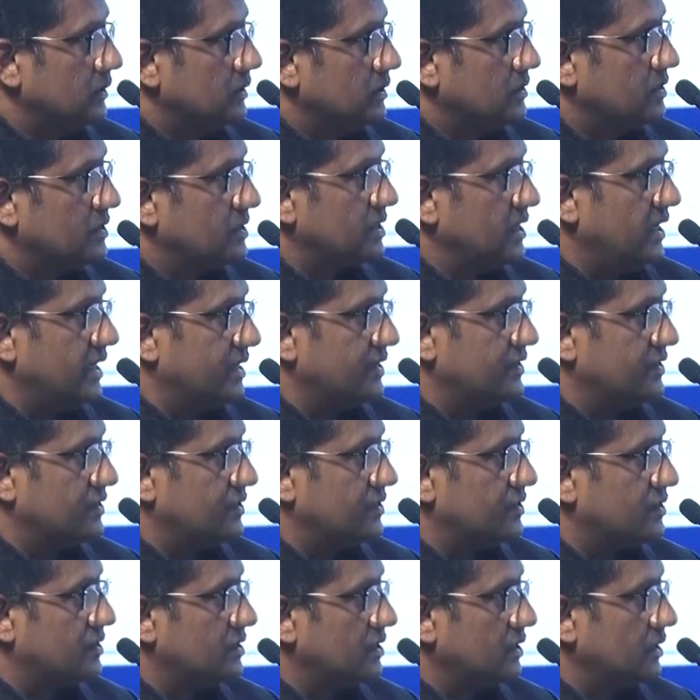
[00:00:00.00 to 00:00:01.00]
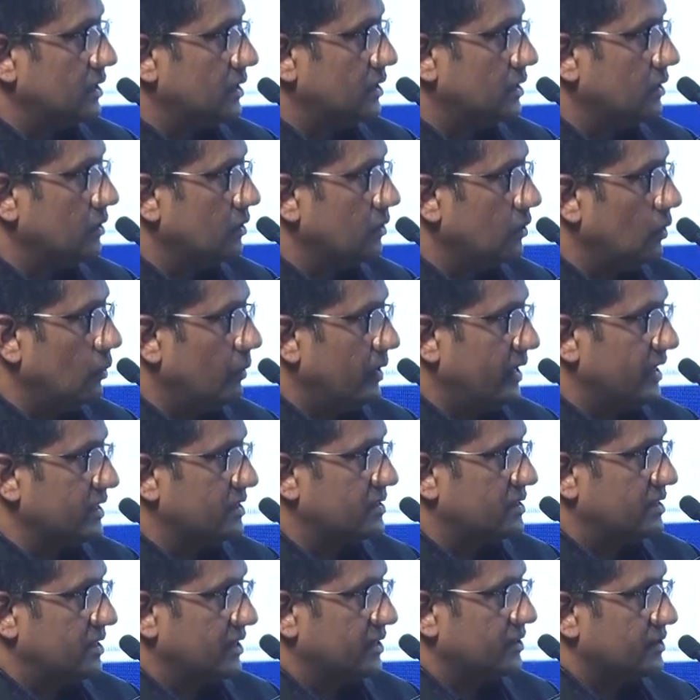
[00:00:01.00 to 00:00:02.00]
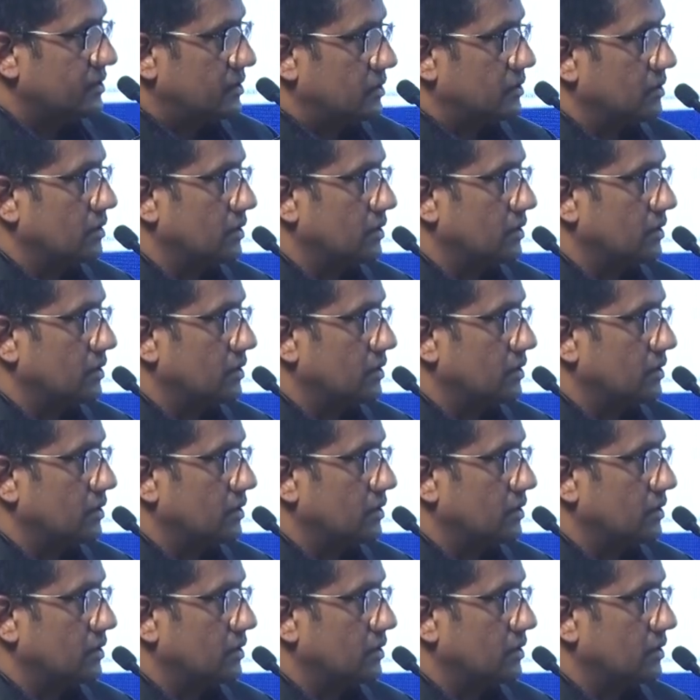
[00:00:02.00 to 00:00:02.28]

snare assisted, various things,